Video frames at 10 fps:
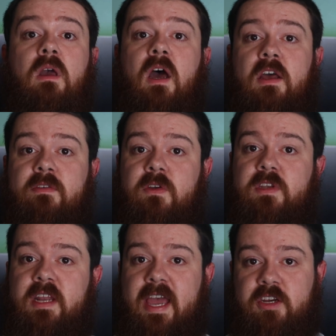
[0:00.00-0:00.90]
Another
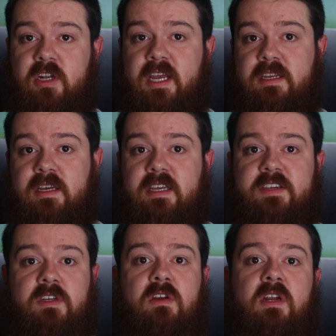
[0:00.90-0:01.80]
routine action idea
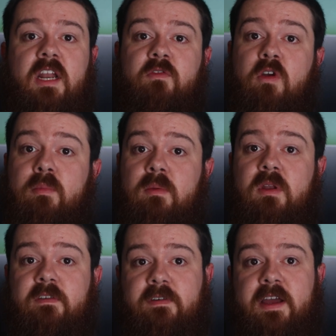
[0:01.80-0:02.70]
is to turn on a room
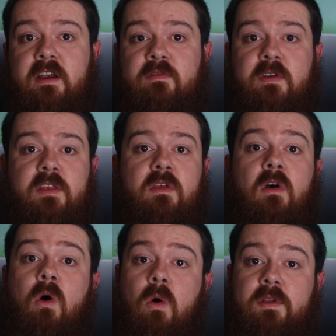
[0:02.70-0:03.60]
humidifier for either the
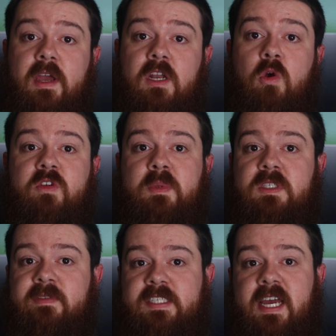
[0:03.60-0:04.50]
whole night or a
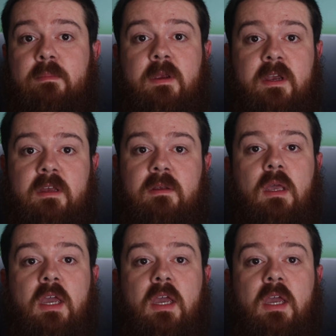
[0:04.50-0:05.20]
specific time period.